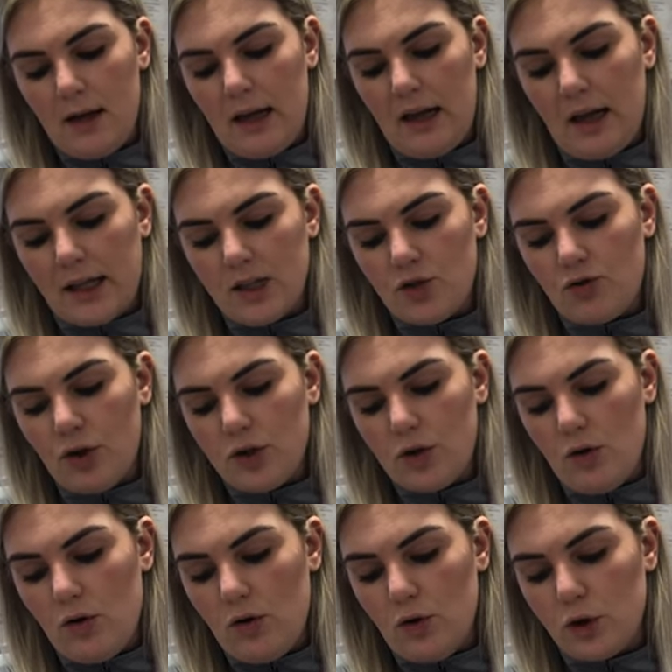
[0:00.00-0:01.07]
He glanced across
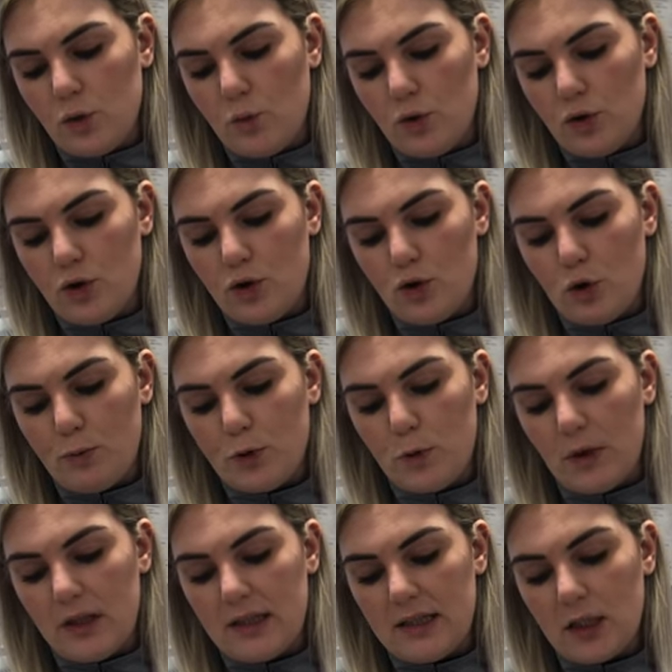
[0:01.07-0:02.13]
the hall towards the door
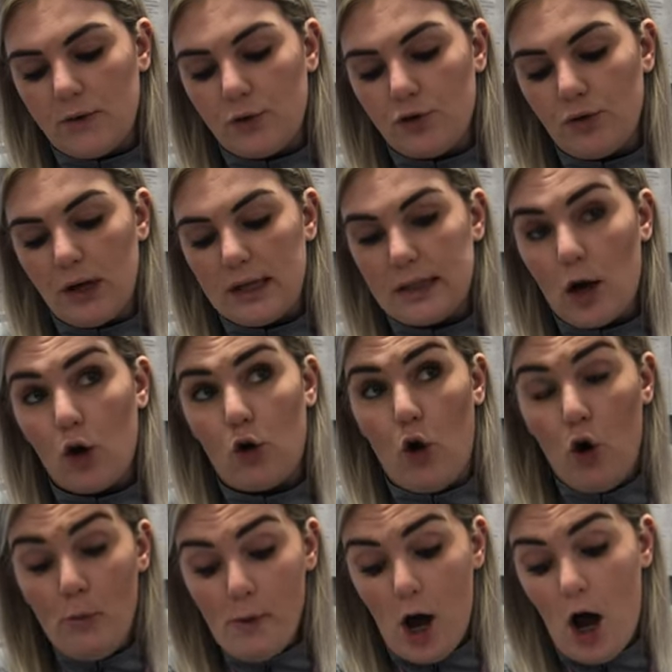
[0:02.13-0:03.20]
between the silver trees.
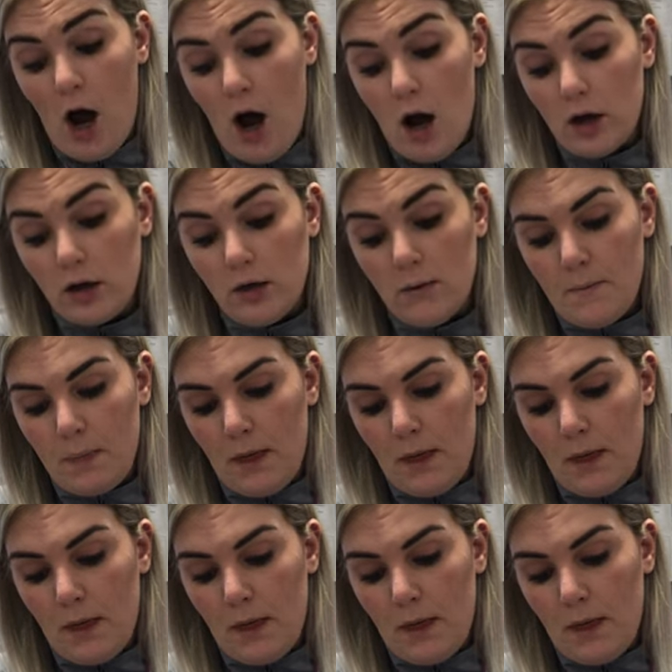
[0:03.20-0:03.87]
Come on!